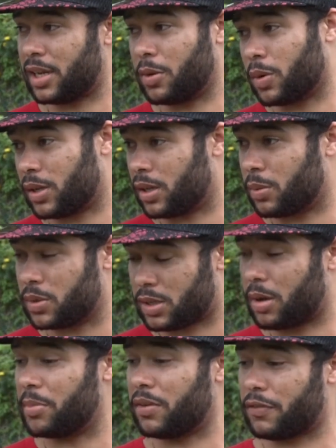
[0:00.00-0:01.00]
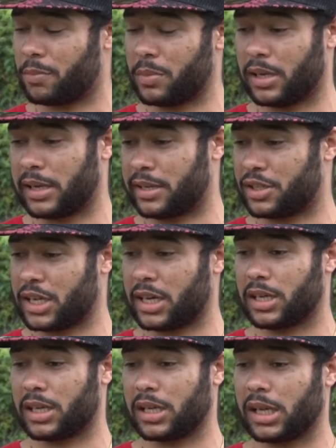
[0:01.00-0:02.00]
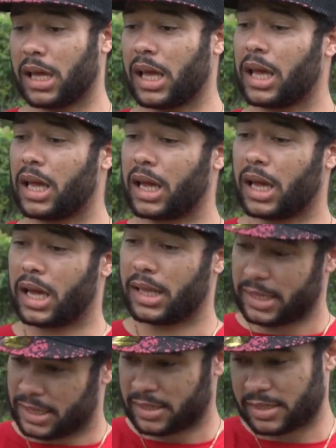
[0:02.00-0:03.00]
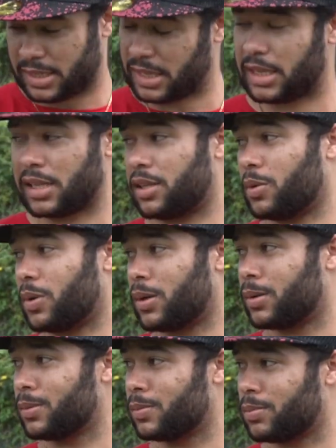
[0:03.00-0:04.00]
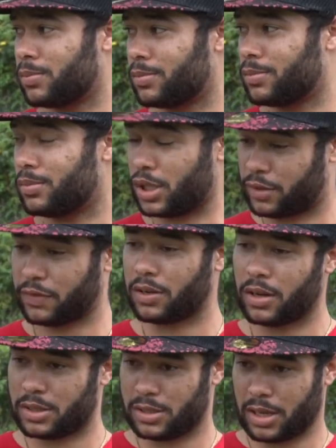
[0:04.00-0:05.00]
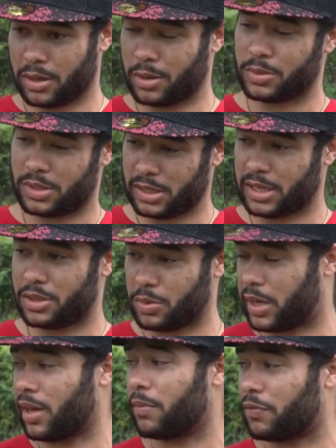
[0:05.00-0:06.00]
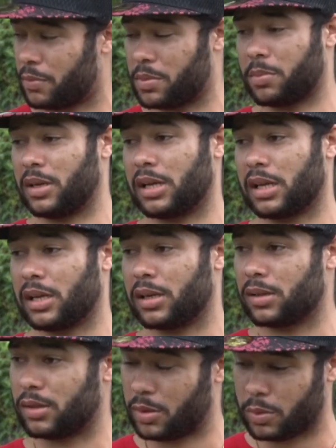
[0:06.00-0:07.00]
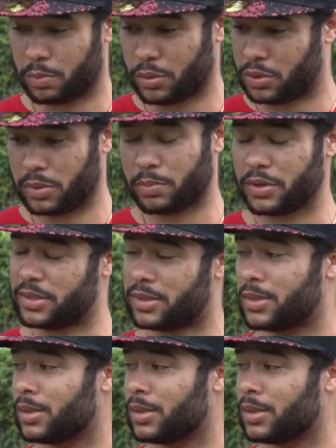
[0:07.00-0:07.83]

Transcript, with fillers: anyone that was coming from mainland China, and they didn't say that they were. -huh. Just for not announcing that you came from the mainland, they would put you in prison.